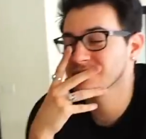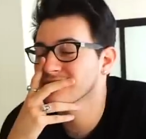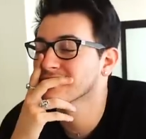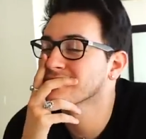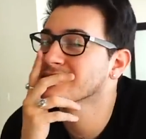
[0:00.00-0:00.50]

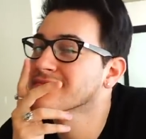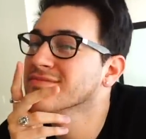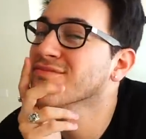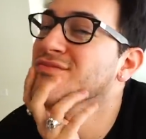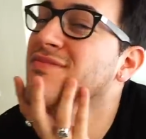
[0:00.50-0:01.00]
Oh my god,
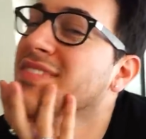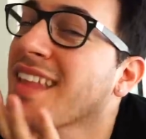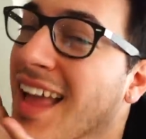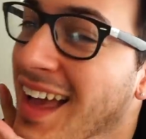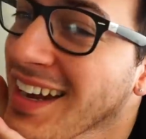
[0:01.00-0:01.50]
this girl was
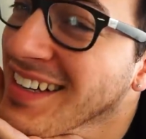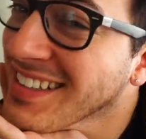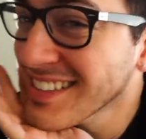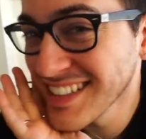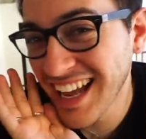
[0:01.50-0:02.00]
so
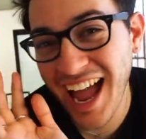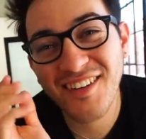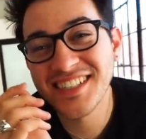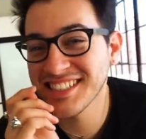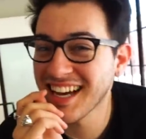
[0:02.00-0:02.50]
thirsty. I
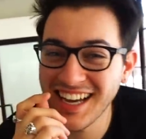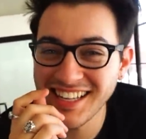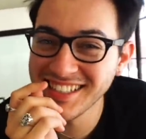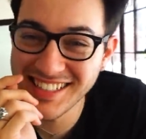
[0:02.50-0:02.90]
was not.